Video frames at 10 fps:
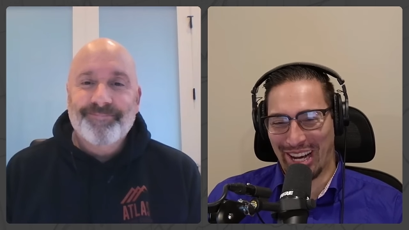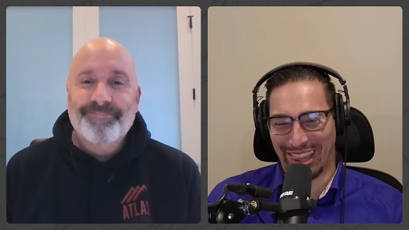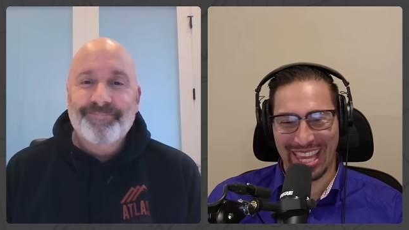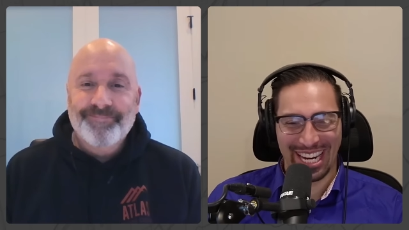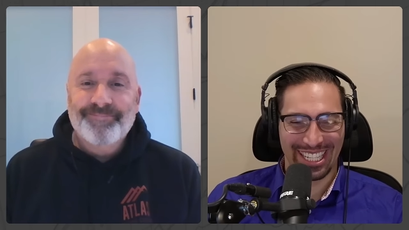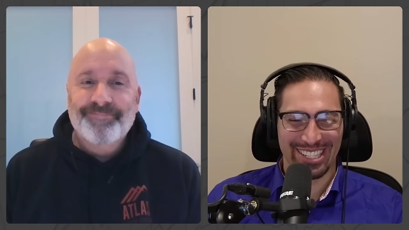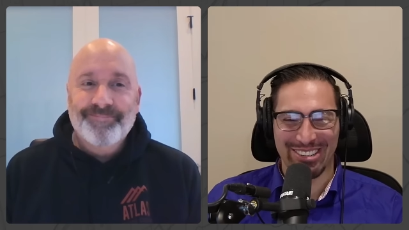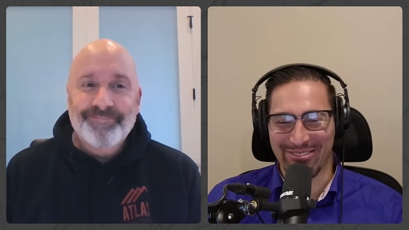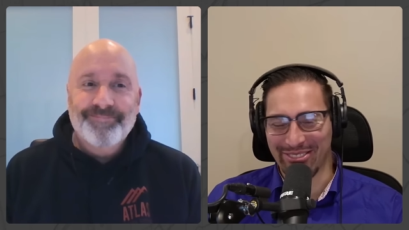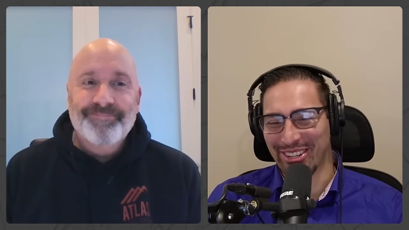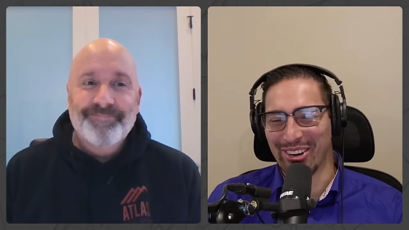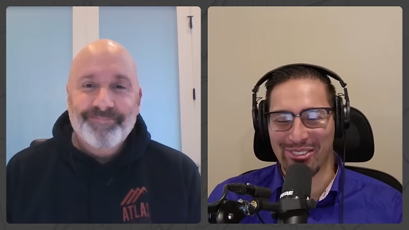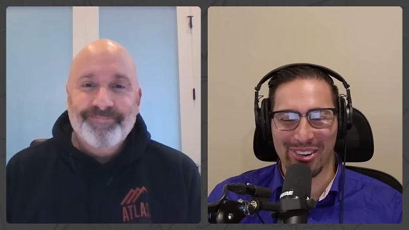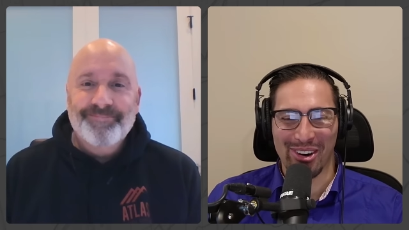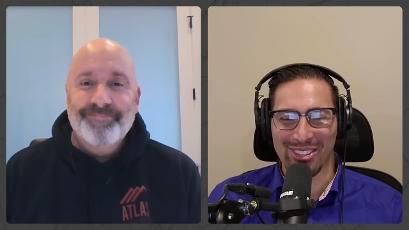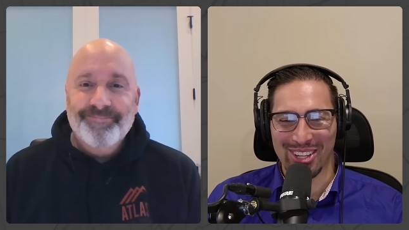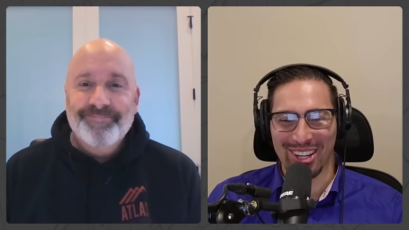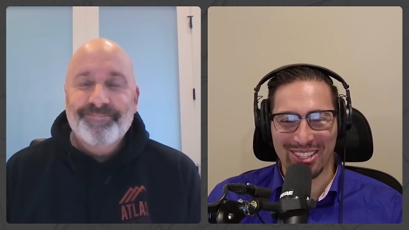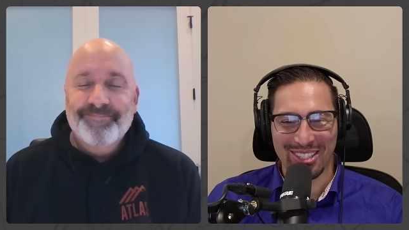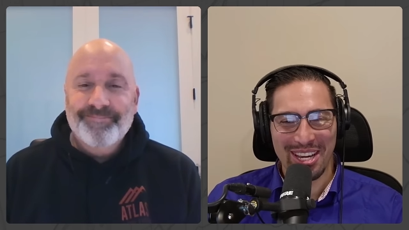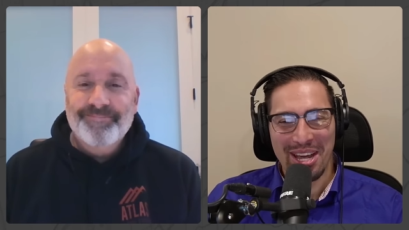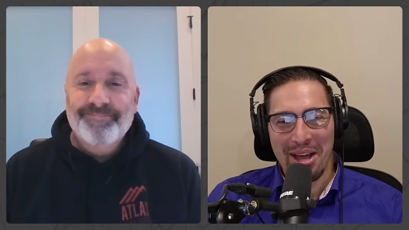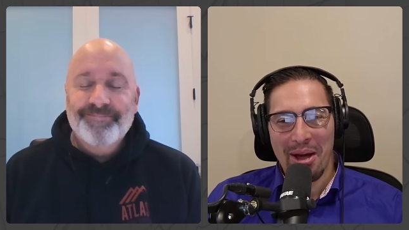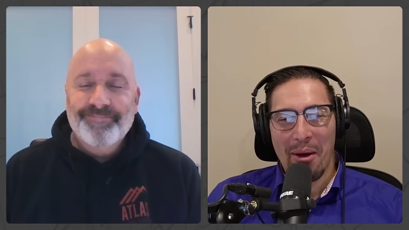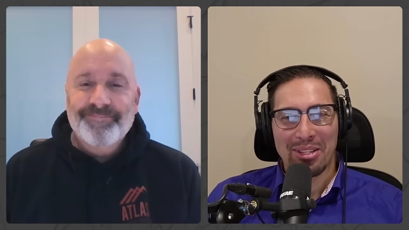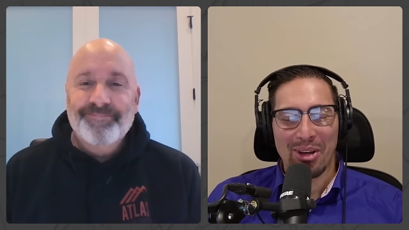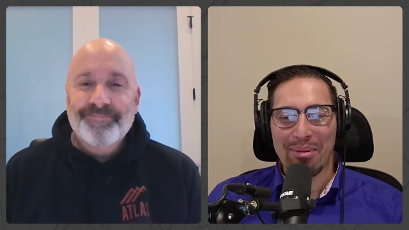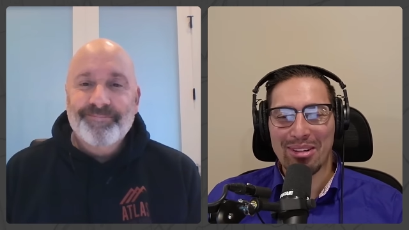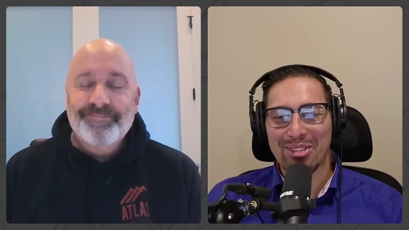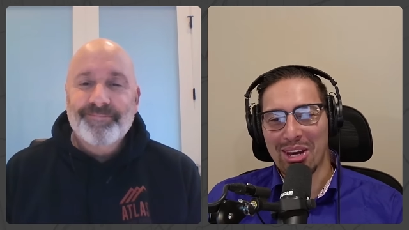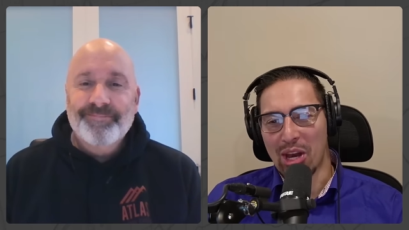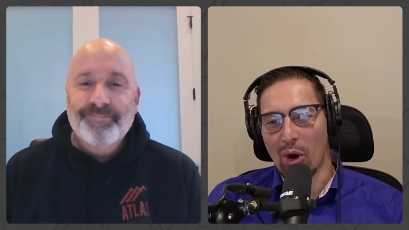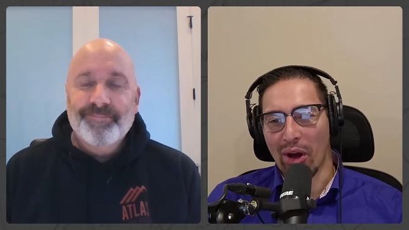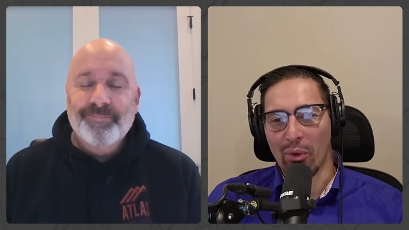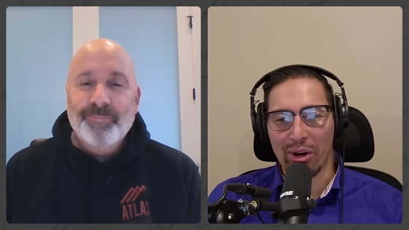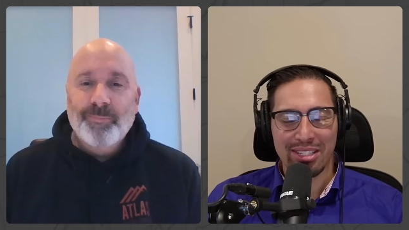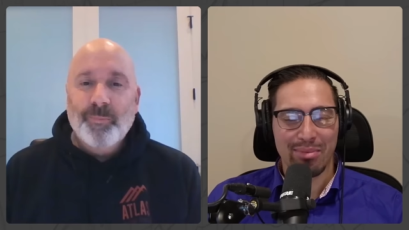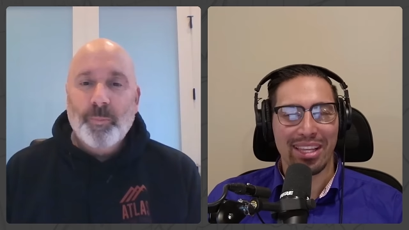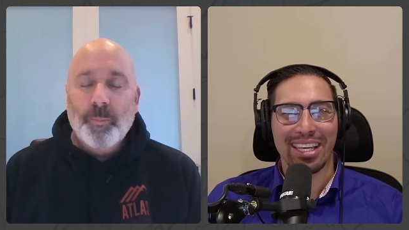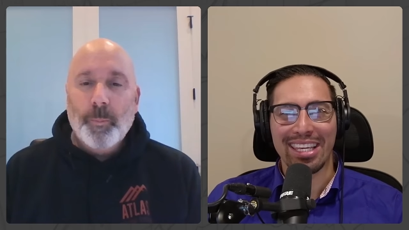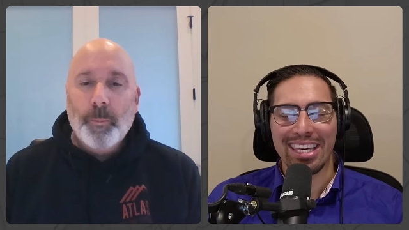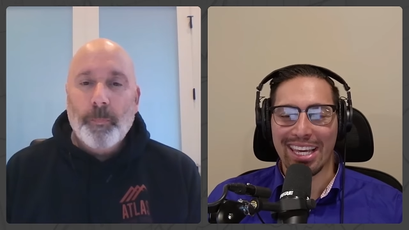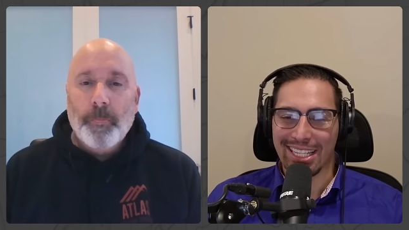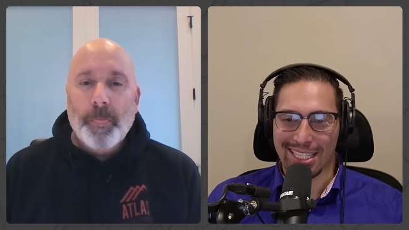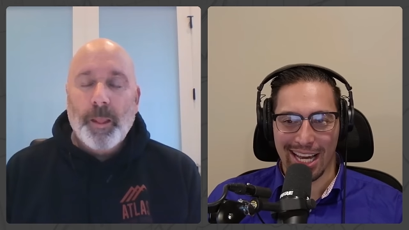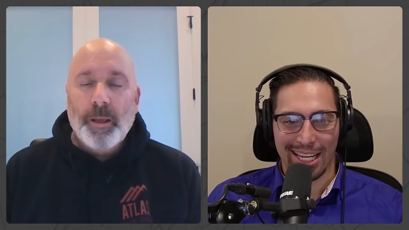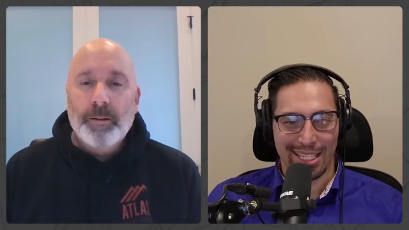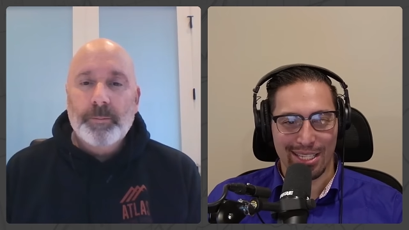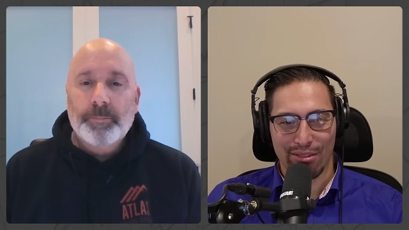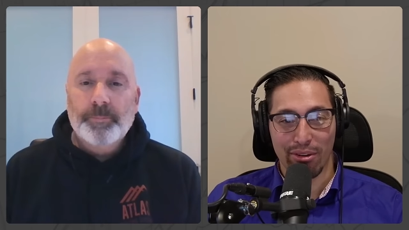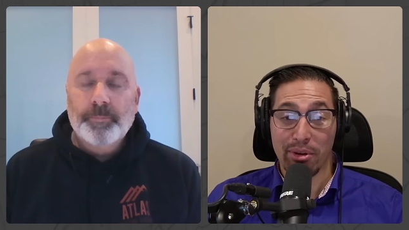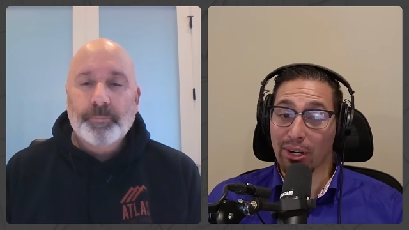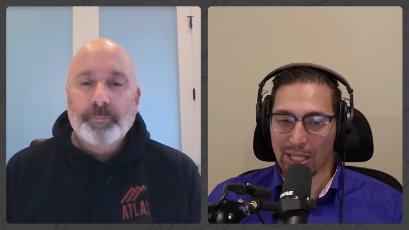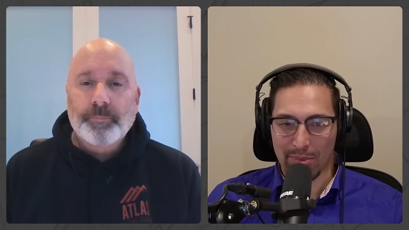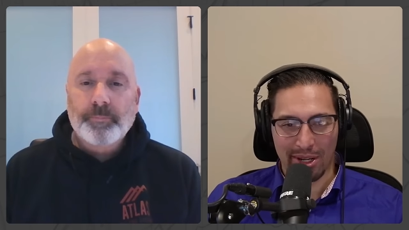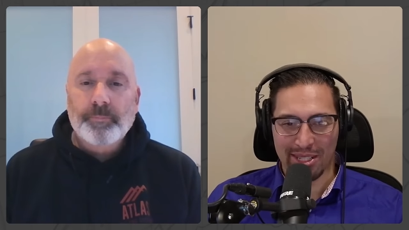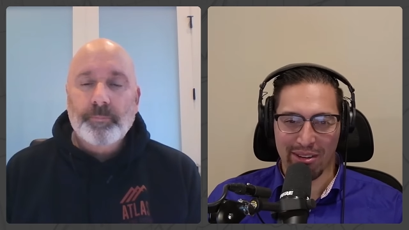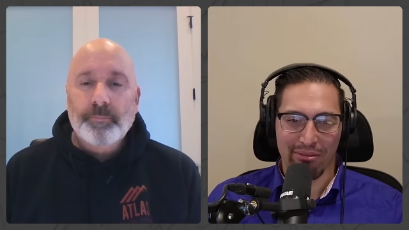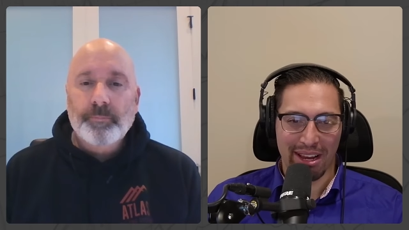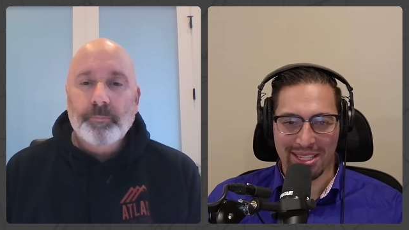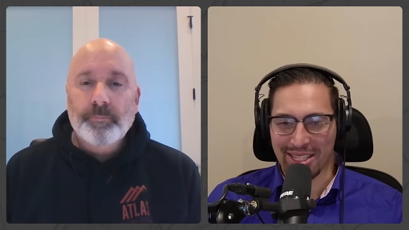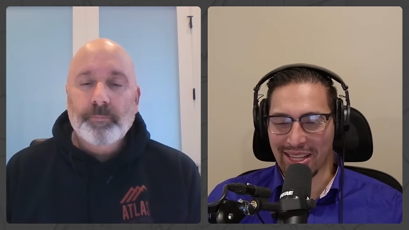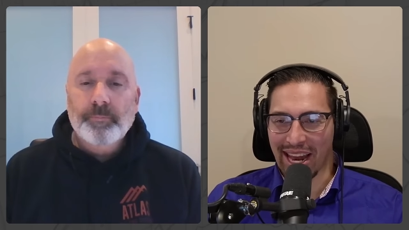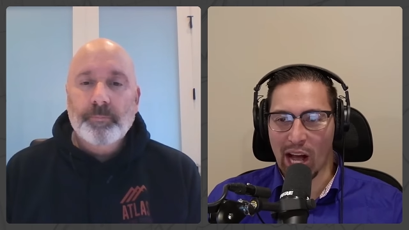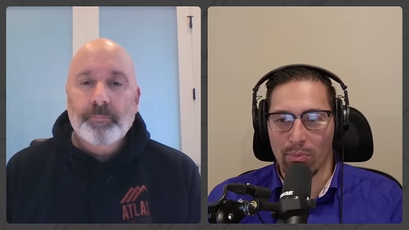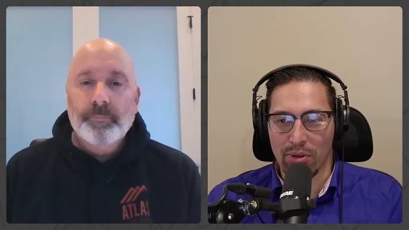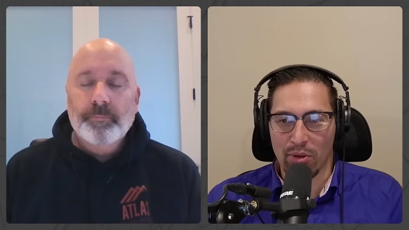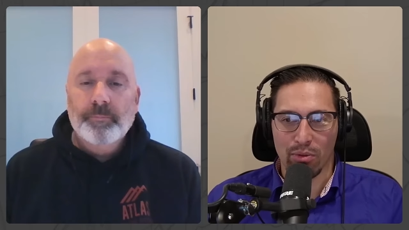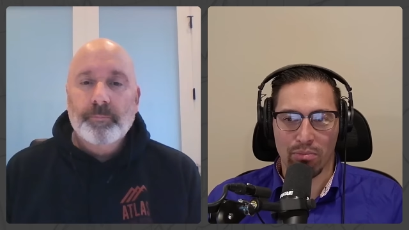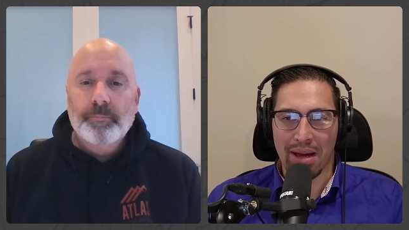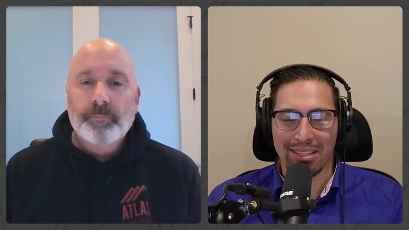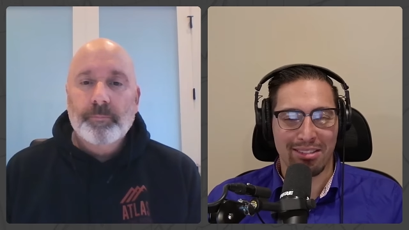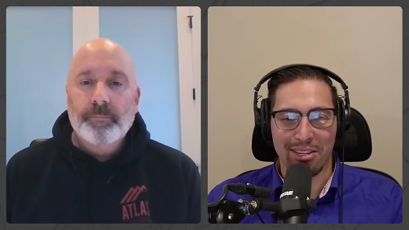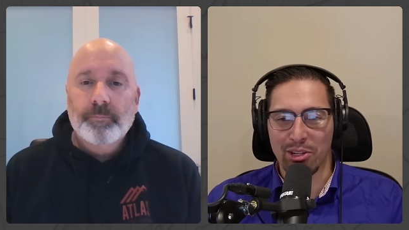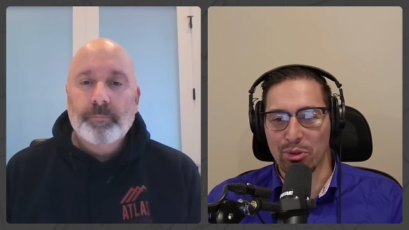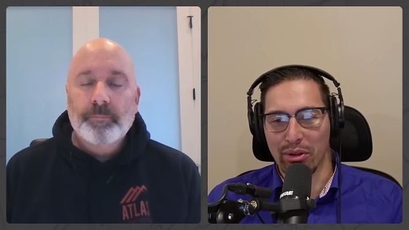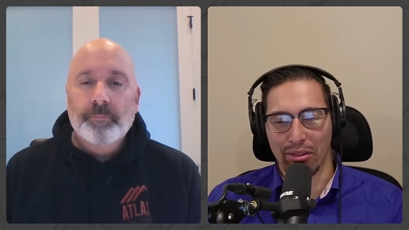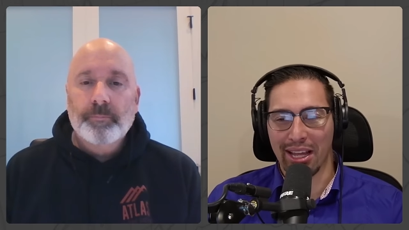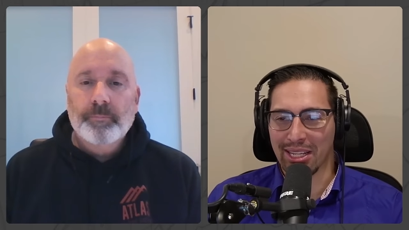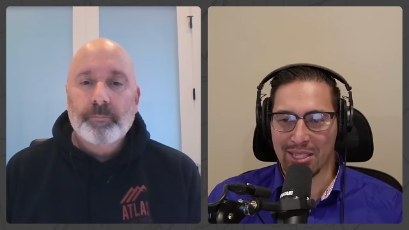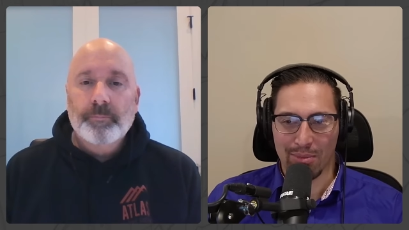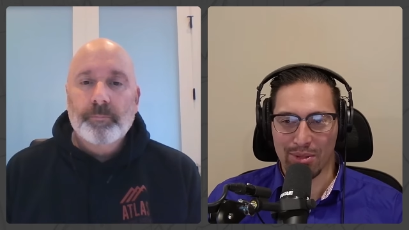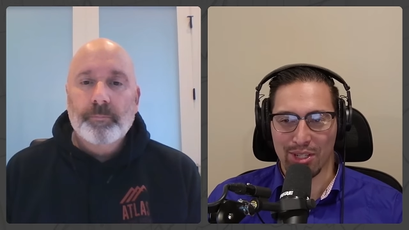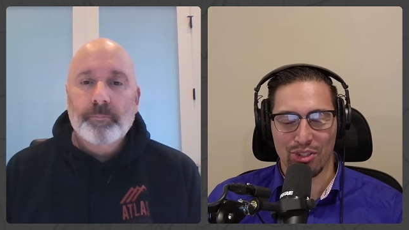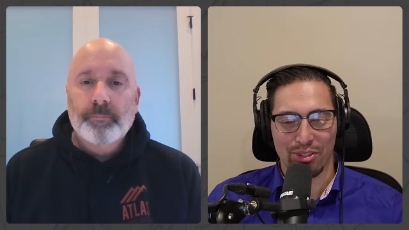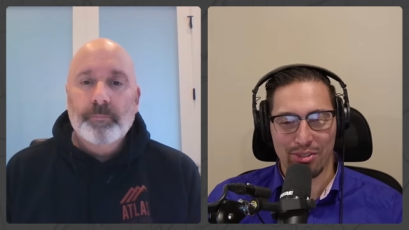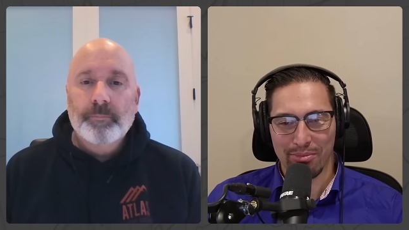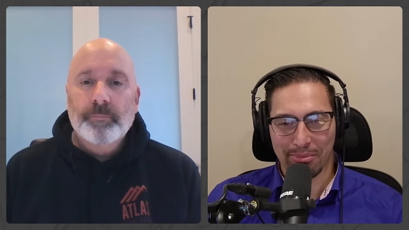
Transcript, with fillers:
Speaker 1: what that could do for your overall results. So I'm interested in knowing what are some of the key insights from your experience in investing that help you best deal with legacy positions?